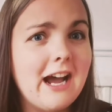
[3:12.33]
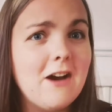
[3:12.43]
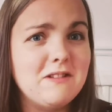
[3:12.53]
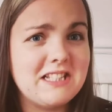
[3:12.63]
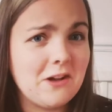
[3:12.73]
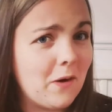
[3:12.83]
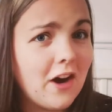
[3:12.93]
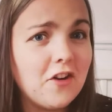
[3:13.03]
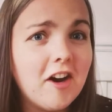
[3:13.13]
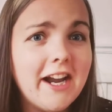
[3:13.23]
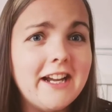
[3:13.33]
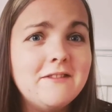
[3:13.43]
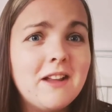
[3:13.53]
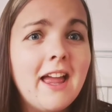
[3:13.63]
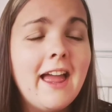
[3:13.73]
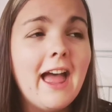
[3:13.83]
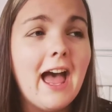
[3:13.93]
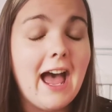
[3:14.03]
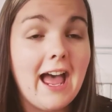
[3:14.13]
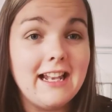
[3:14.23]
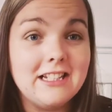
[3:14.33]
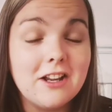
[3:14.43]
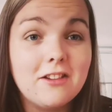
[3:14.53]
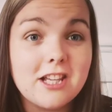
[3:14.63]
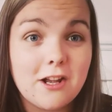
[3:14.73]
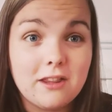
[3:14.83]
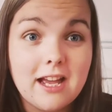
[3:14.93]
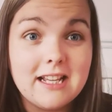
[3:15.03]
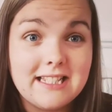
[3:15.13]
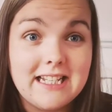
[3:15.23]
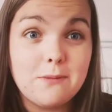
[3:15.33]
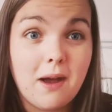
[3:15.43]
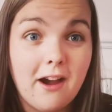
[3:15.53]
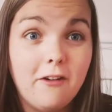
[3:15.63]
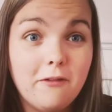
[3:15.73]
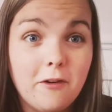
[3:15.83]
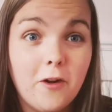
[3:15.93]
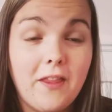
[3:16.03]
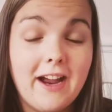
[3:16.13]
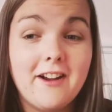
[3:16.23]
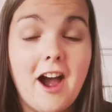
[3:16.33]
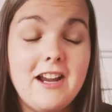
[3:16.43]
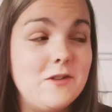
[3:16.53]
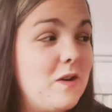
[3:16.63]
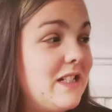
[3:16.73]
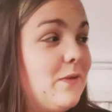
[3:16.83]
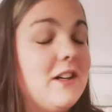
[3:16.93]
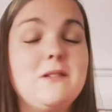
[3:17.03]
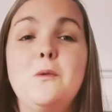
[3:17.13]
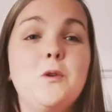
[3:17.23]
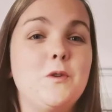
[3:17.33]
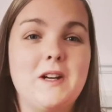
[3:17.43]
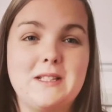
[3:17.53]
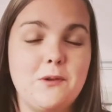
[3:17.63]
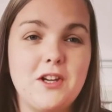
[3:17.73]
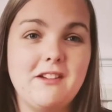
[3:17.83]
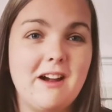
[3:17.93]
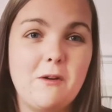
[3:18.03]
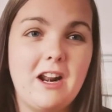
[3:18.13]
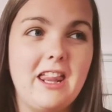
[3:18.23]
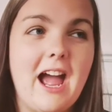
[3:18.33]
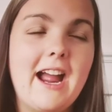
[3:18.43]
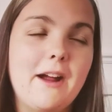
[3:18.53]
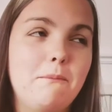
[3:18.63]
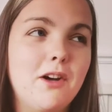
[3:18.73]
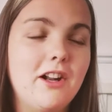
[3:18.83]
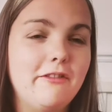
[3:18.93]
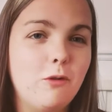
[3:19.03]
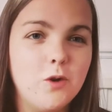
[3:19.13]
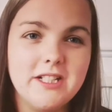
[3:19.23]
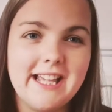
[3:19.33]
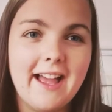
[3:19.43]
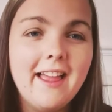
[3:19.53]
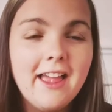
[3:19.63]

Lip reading: I was so hungry and so thirsty as well. On that, I was always walking around with like a bottle of water.